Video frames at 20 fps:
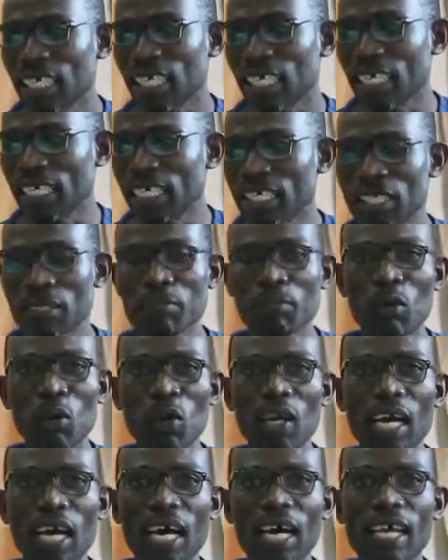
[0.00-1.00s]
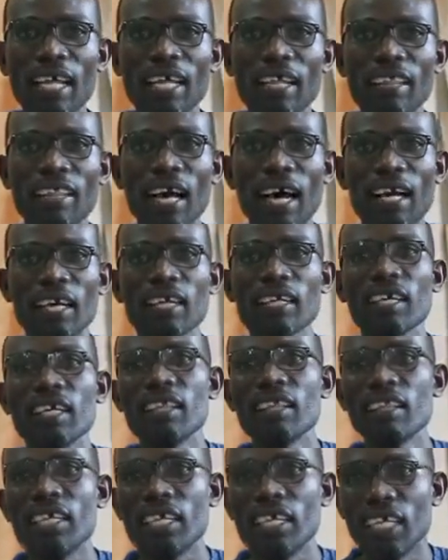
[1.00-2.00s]
is smaller than
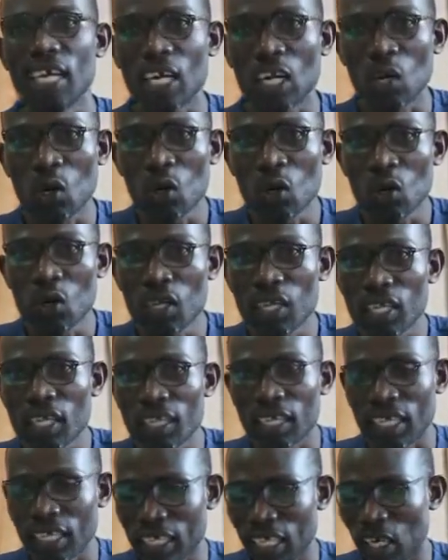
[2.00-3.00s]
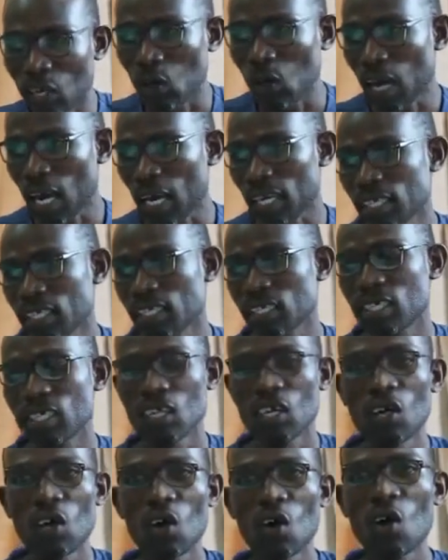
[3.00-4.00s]
the yellow hat.
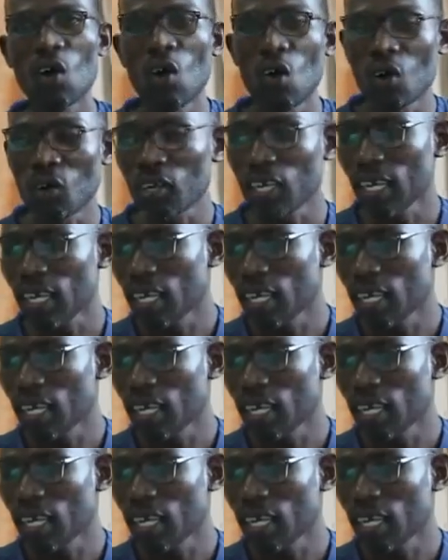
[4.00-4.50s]
Or